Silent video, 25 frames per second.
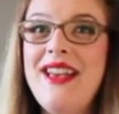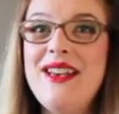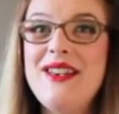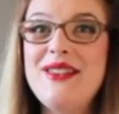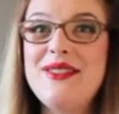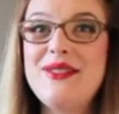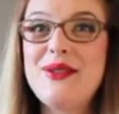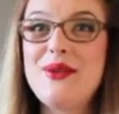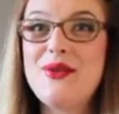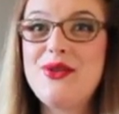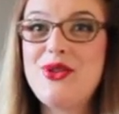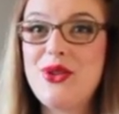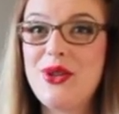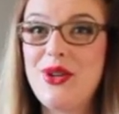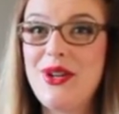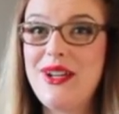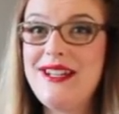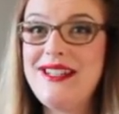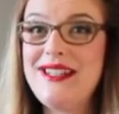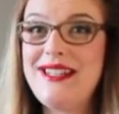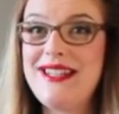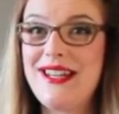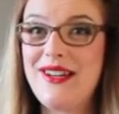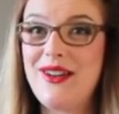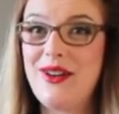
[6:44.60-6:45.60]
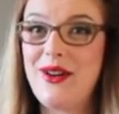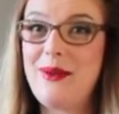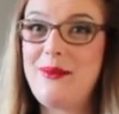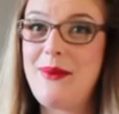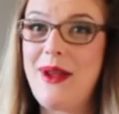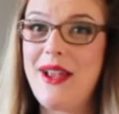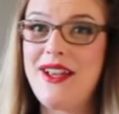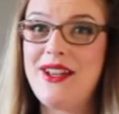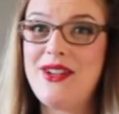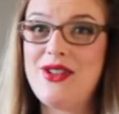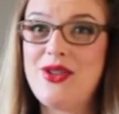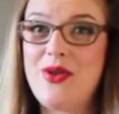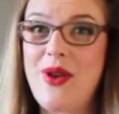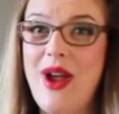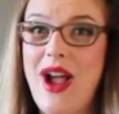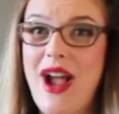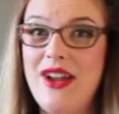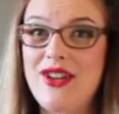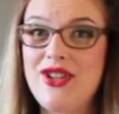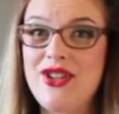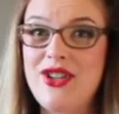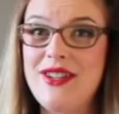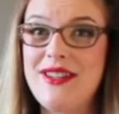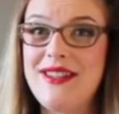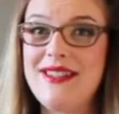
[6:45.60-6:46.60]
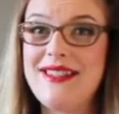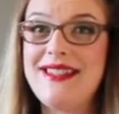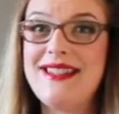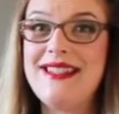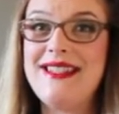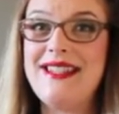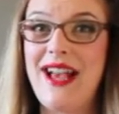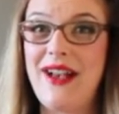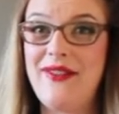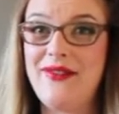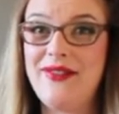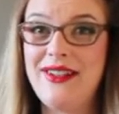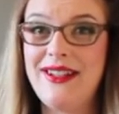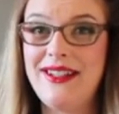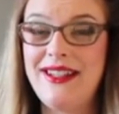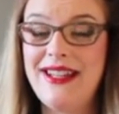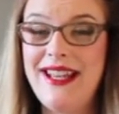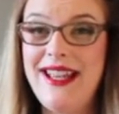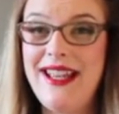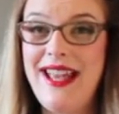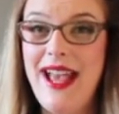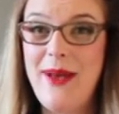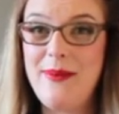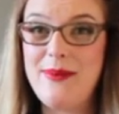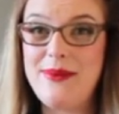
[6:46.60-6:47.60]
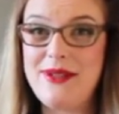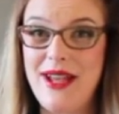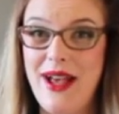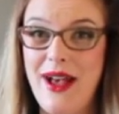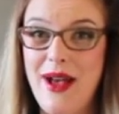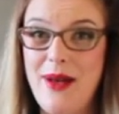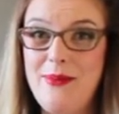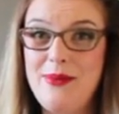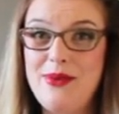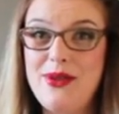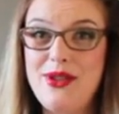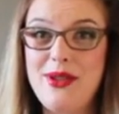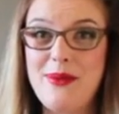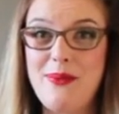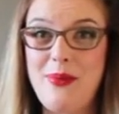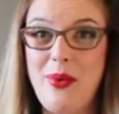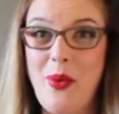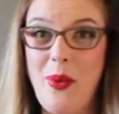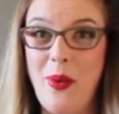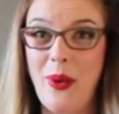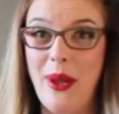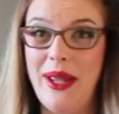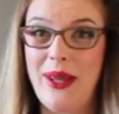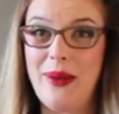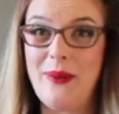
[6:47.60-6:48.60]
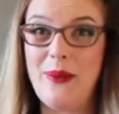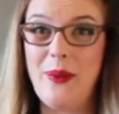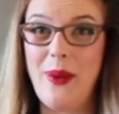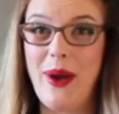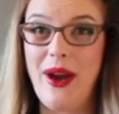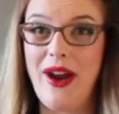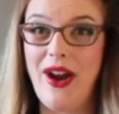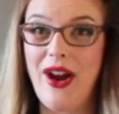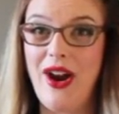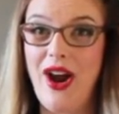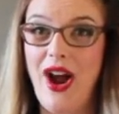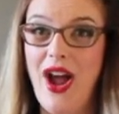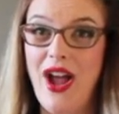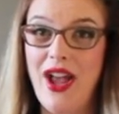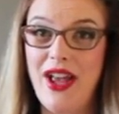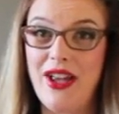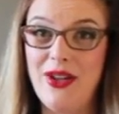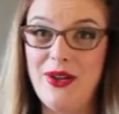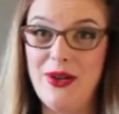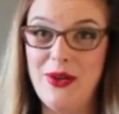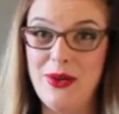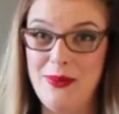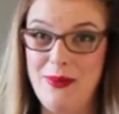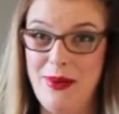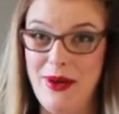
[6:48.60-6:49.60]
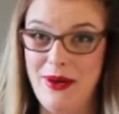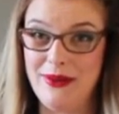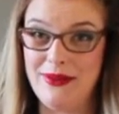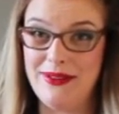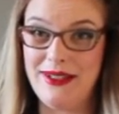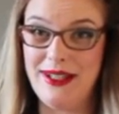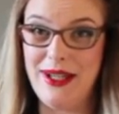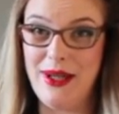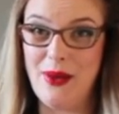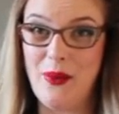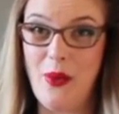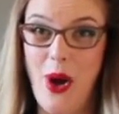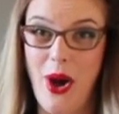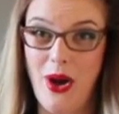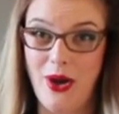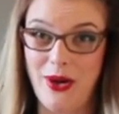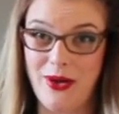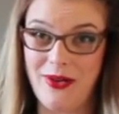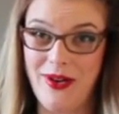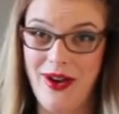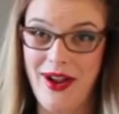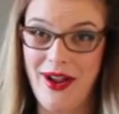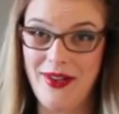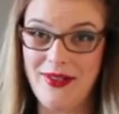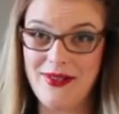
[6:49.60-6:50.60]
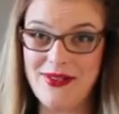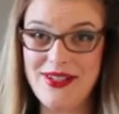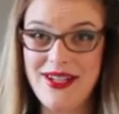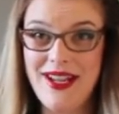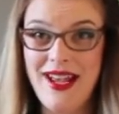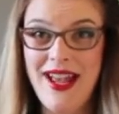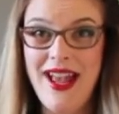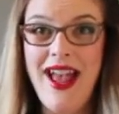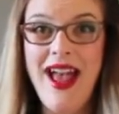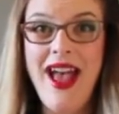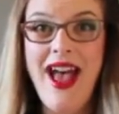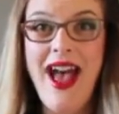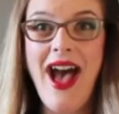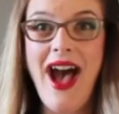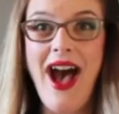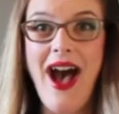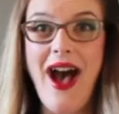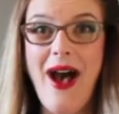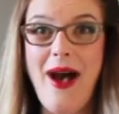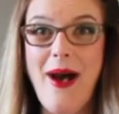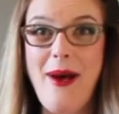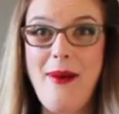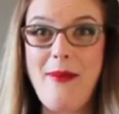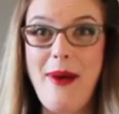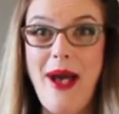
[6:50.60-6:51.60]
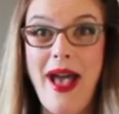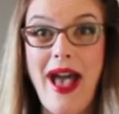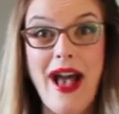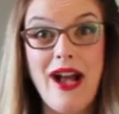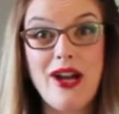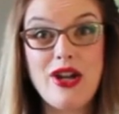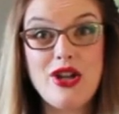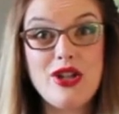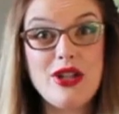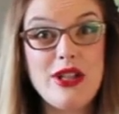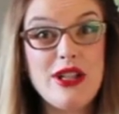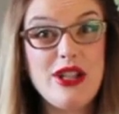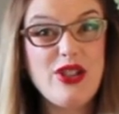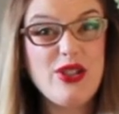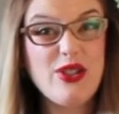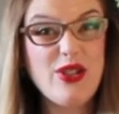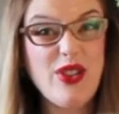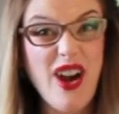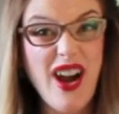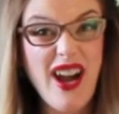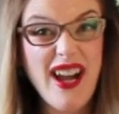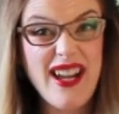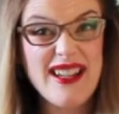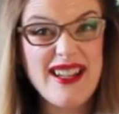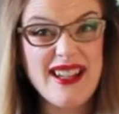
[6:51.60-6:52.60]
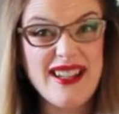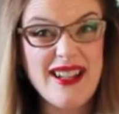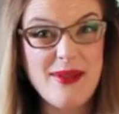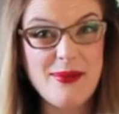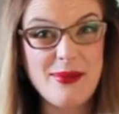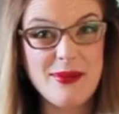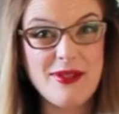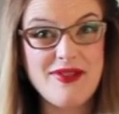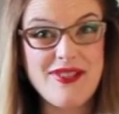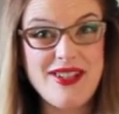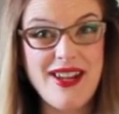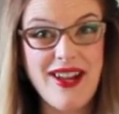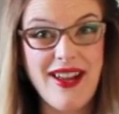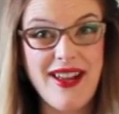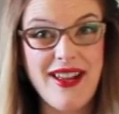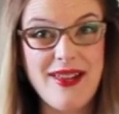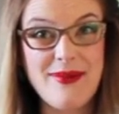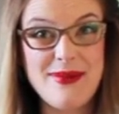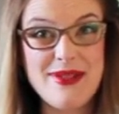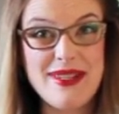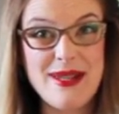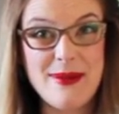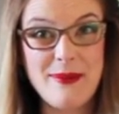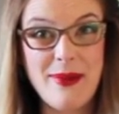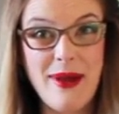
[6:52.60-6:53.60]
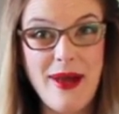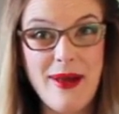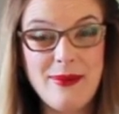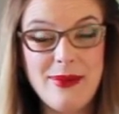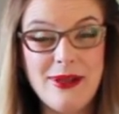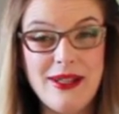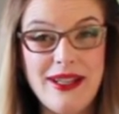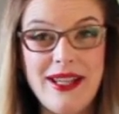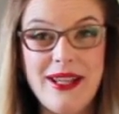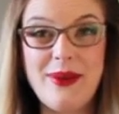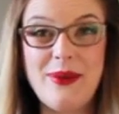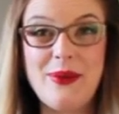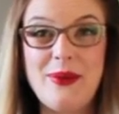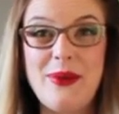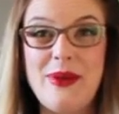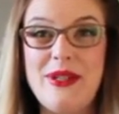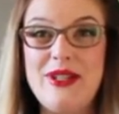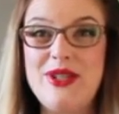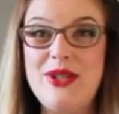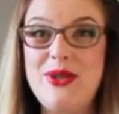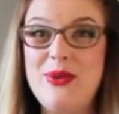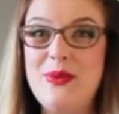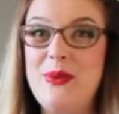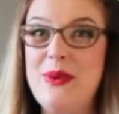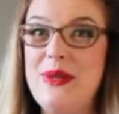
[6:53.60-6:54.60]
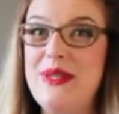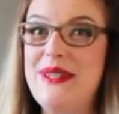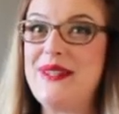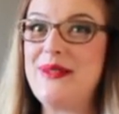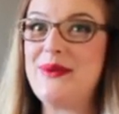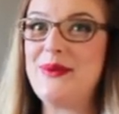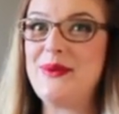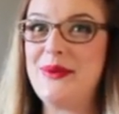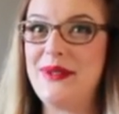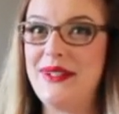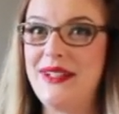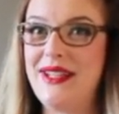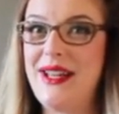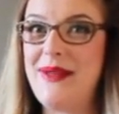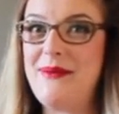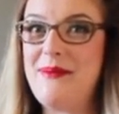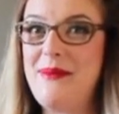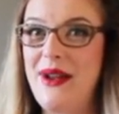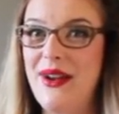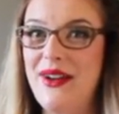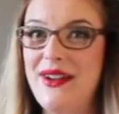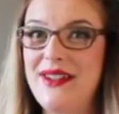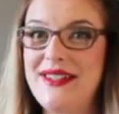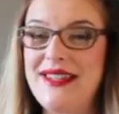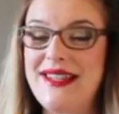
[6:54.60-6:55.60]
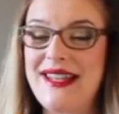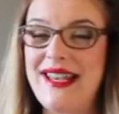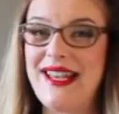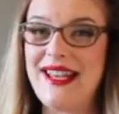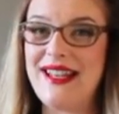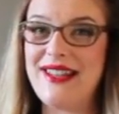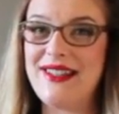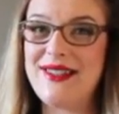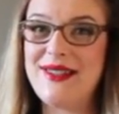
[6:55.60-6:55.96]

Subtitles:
So during dinner, my contractions definitely kept up to the point where I could barely walk around. I actually cried a couple of times in public, which was really embarrassing.